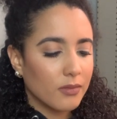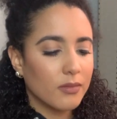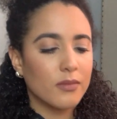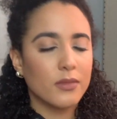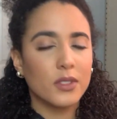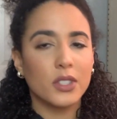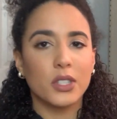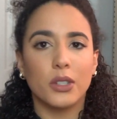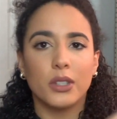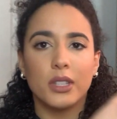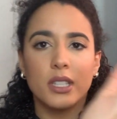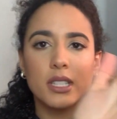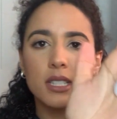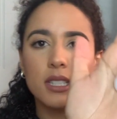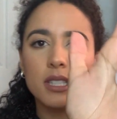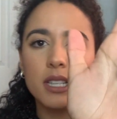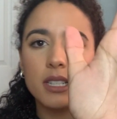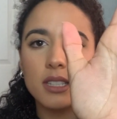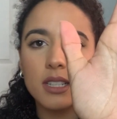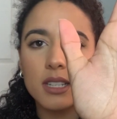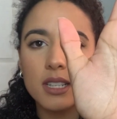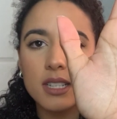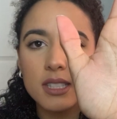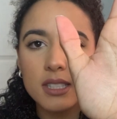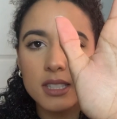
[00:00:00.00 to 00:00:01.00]
So this is like
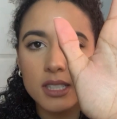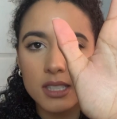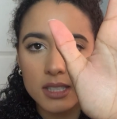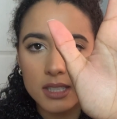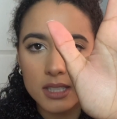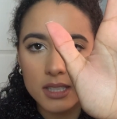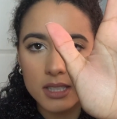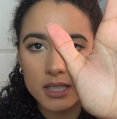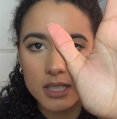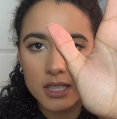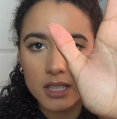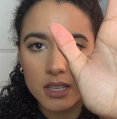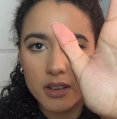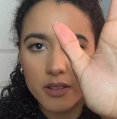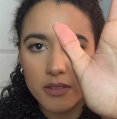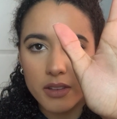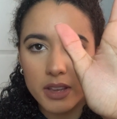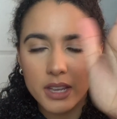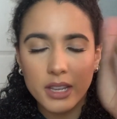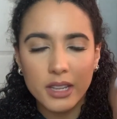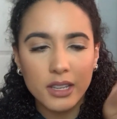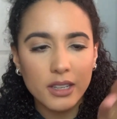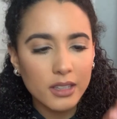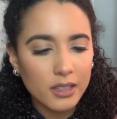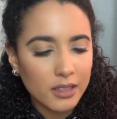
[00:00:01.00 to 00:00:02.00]
the consistency of
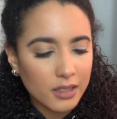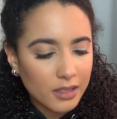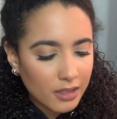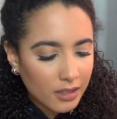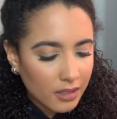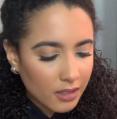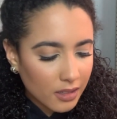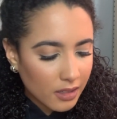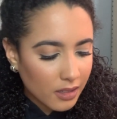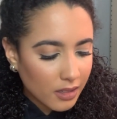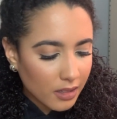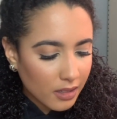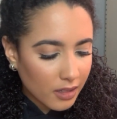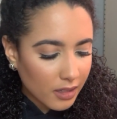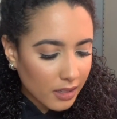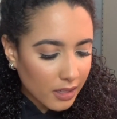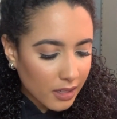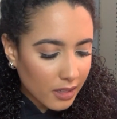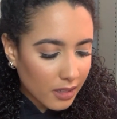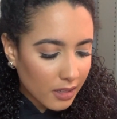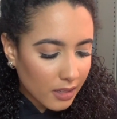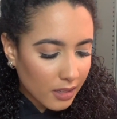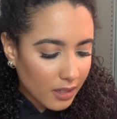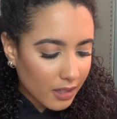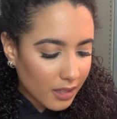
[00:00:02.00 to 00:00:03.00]
it.
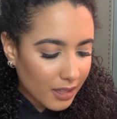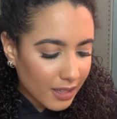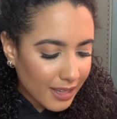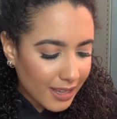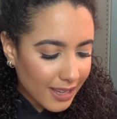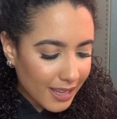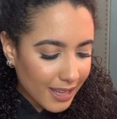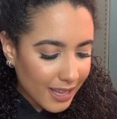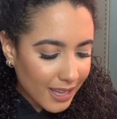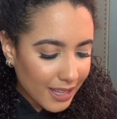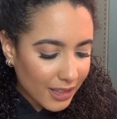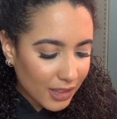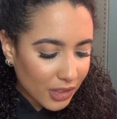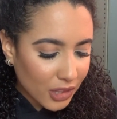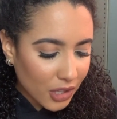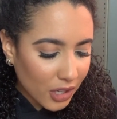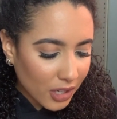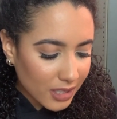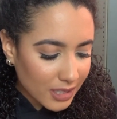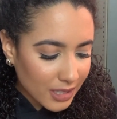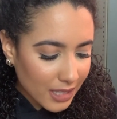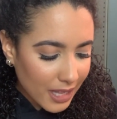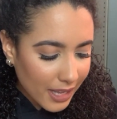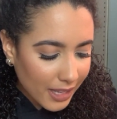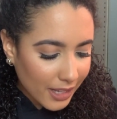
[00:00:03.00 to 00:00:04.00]
It
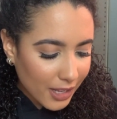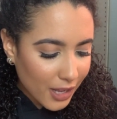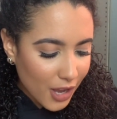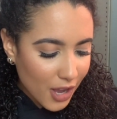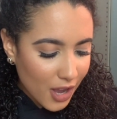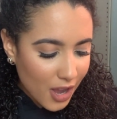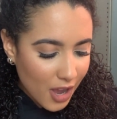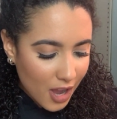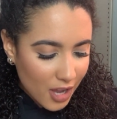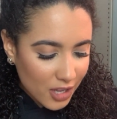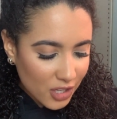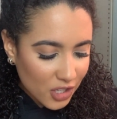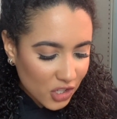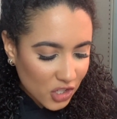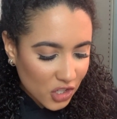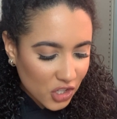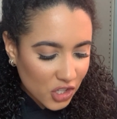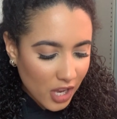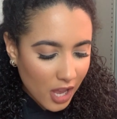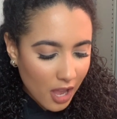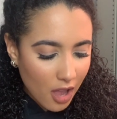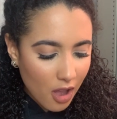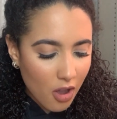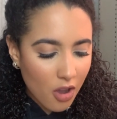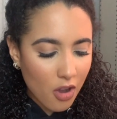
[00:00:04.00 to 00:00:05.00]
looks like a
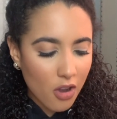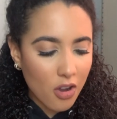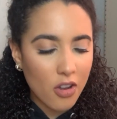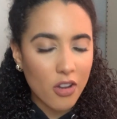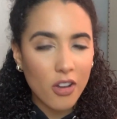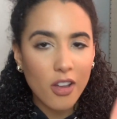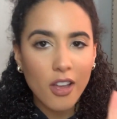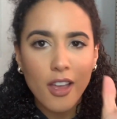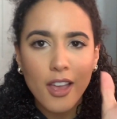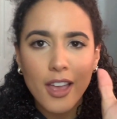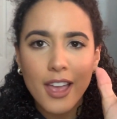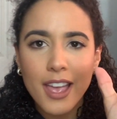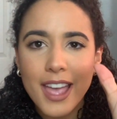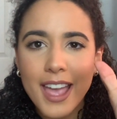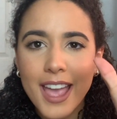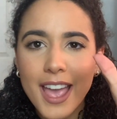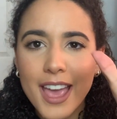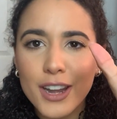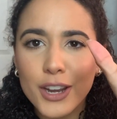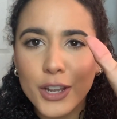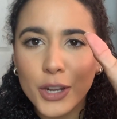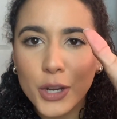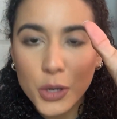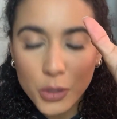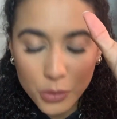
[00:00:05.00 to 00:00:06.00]
gel
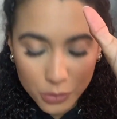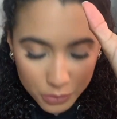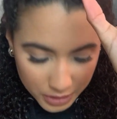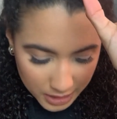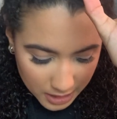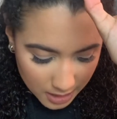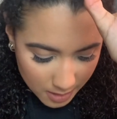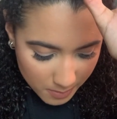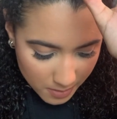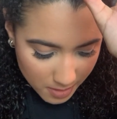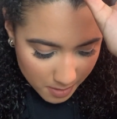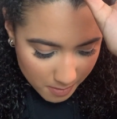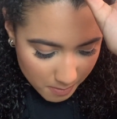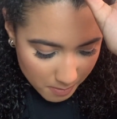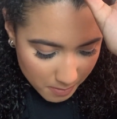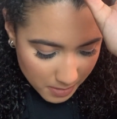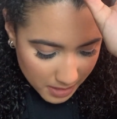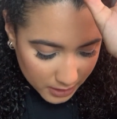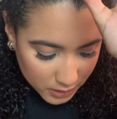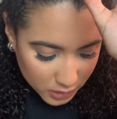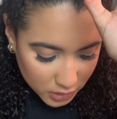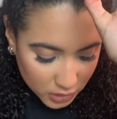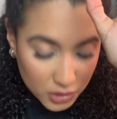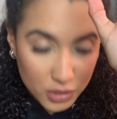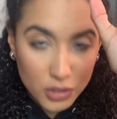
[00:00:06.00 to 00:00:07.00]
and a cream
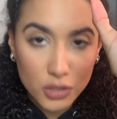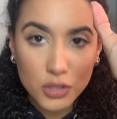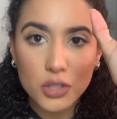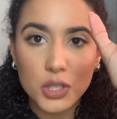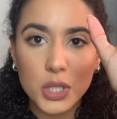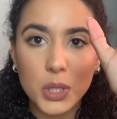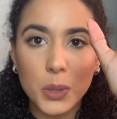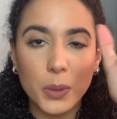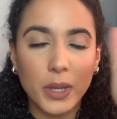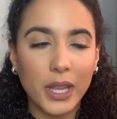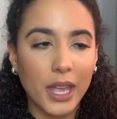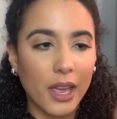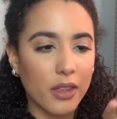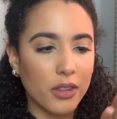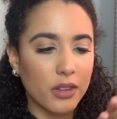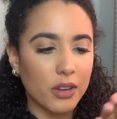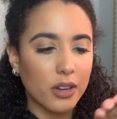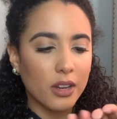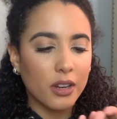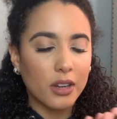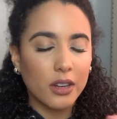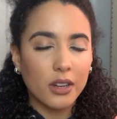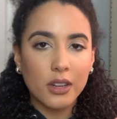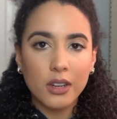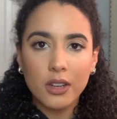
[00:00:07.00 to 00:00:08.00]
mixed
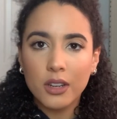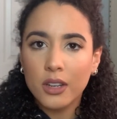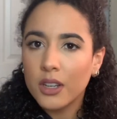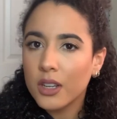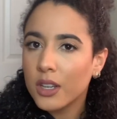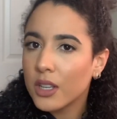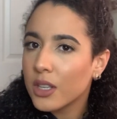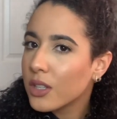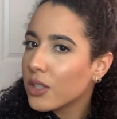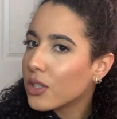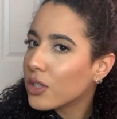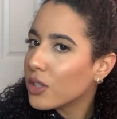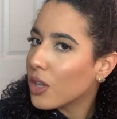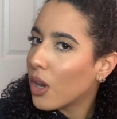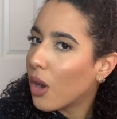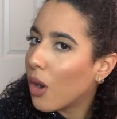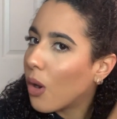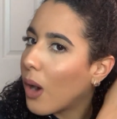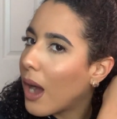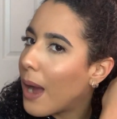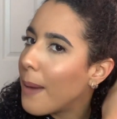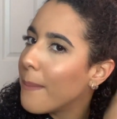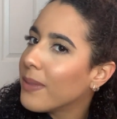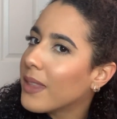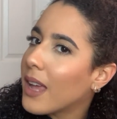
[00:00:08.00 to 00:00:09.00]
together. So
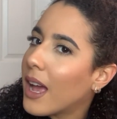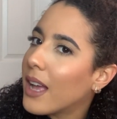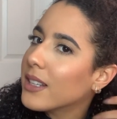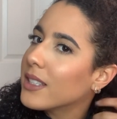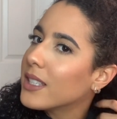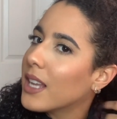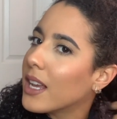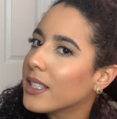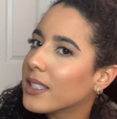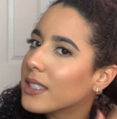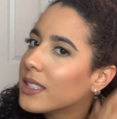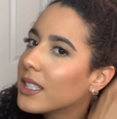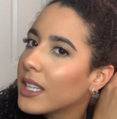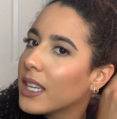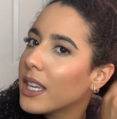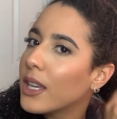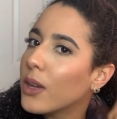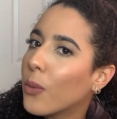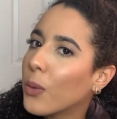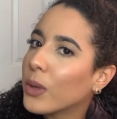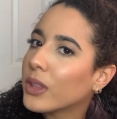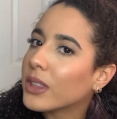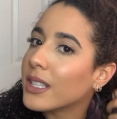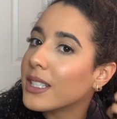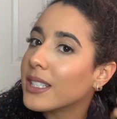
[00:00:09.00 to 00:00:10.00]
I'm not testing it
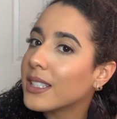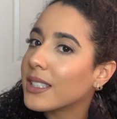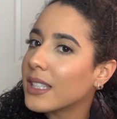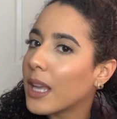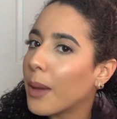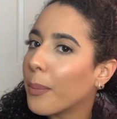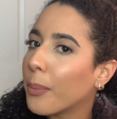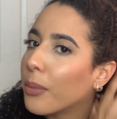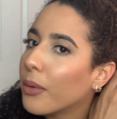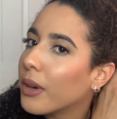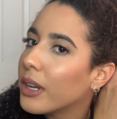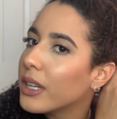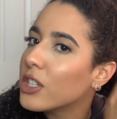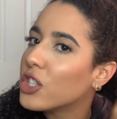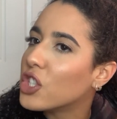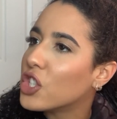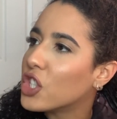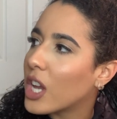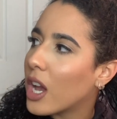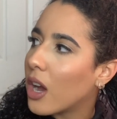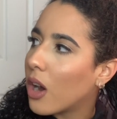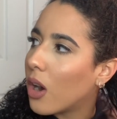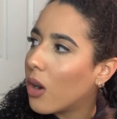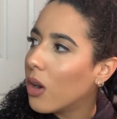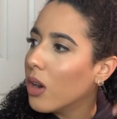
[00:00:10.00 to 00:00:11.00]
with a separate
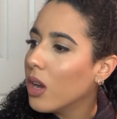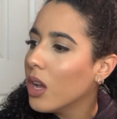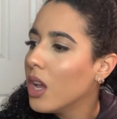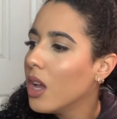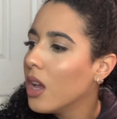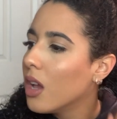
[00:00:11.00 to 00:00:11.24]
gel